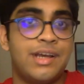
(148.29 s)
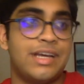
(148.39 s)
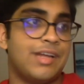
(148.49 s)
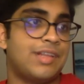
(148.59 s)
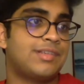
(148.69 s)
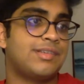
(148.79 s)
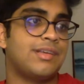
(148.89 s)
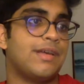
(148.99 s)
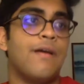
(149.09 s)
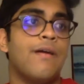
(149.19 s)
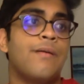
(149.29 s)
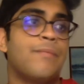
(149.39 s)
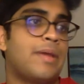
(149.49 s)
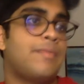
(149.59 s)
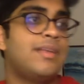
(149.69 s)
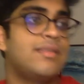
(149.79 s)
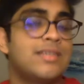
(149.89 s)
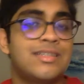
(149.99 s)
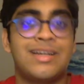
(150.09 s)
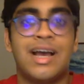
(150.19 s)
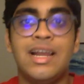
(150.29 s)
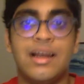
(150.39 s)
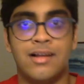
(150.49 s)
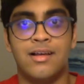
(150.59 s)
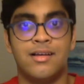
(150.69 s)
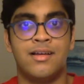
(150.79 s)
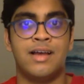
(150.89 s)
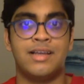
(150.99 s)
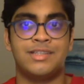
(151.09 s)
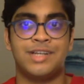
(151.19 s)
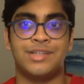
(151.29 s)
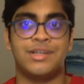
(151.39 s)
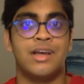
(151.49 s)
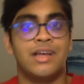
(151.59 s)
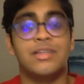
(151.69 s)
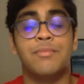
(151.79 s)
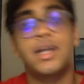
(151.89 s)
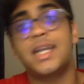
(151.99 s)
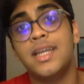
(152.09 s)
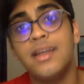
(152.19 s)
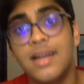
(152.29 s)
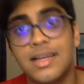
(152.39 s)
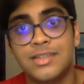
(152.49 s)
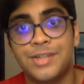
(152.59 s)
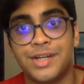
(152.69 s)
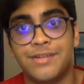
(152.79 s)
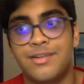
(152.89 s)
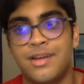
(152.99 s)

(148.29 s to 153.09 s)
It's maybe the style has changed, the material has changed,